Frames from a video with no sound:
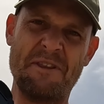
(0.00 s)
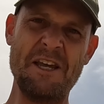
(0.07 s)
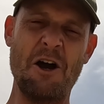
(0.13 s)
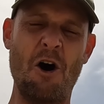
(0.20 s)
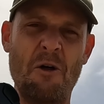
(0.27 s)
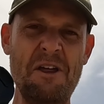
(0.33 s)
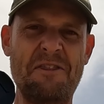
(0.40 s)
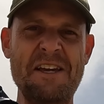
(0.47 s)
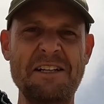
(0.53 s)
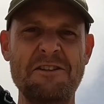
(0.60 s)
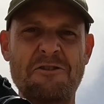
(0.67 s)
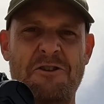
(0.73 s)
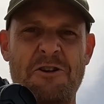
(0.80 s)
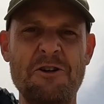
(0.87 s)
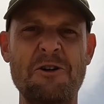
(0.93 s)
The only thing to
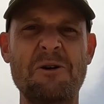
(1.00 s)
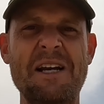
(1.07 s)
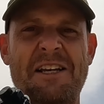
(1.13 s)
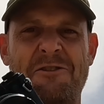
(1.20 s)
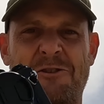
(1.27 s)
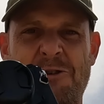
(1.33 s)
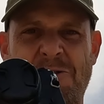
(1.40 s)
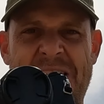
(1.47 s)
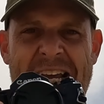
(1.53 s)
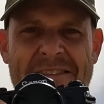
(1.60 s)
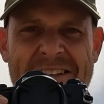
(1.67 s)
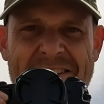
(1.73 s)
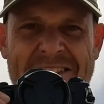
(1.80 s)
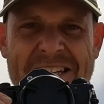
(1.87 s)
do is to take this